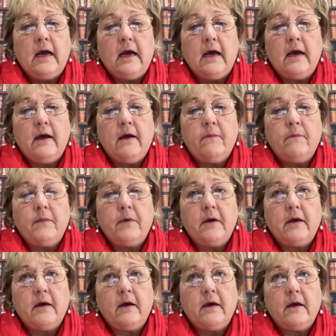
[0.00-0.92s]

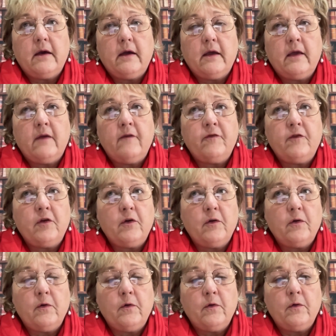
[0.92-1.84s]
Um, if
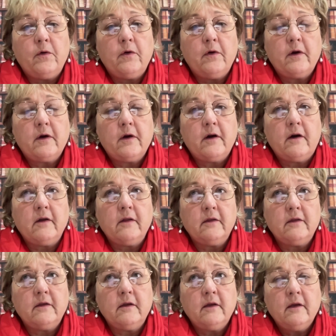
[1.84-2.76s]
you
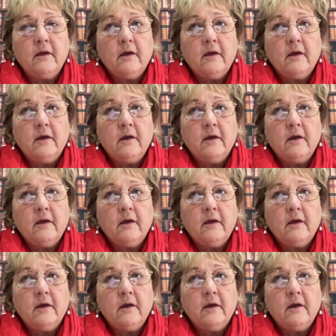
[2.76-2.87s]
can't